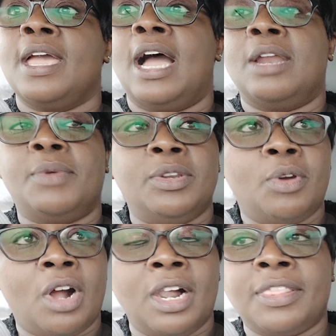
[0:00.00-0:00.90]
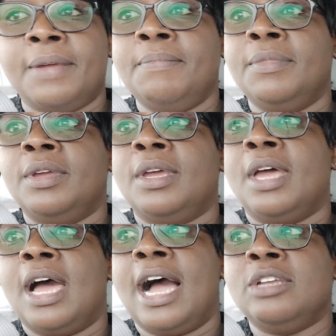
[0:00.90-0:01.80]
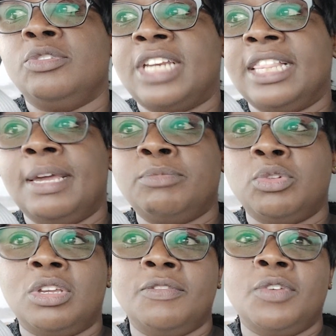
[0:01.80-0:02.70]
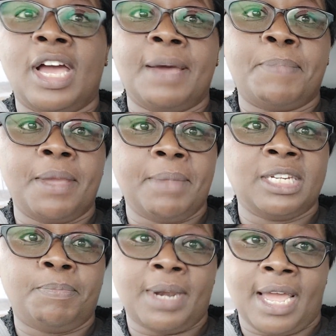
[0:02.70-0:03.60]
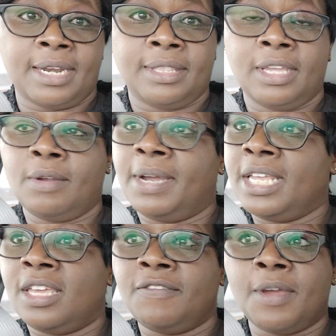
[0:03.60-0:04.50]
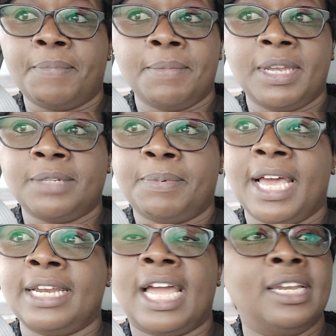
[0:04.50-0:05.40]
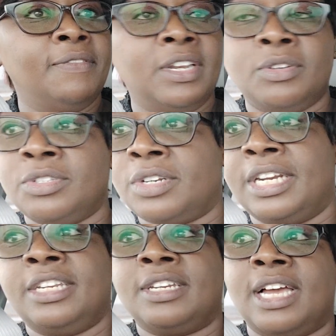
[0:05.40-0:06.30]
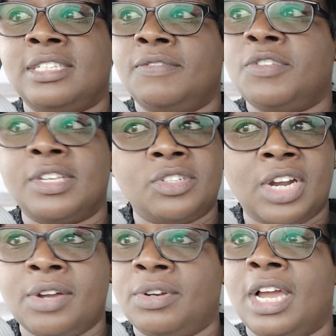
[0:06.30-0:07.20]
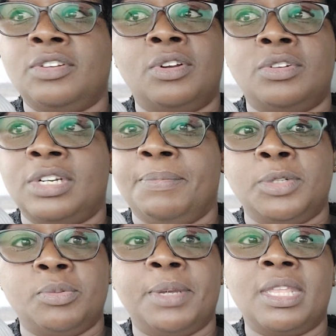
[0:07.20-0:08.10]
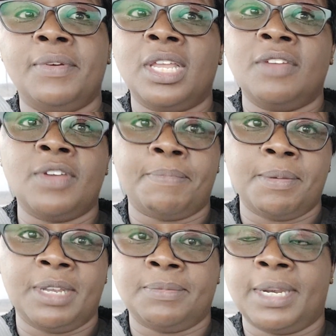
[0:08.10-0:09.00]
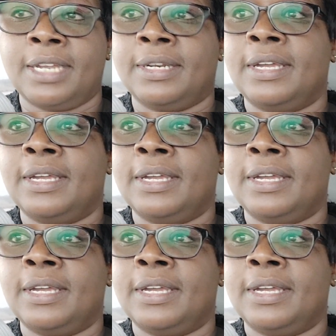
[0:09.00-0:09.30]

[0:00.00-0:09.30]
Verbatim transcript: and when you call them uh, you tell them to give you a payment plan they normally give you a payment plan and even those credit cards if you are struggling and you're unable to pay they will give you a payment plan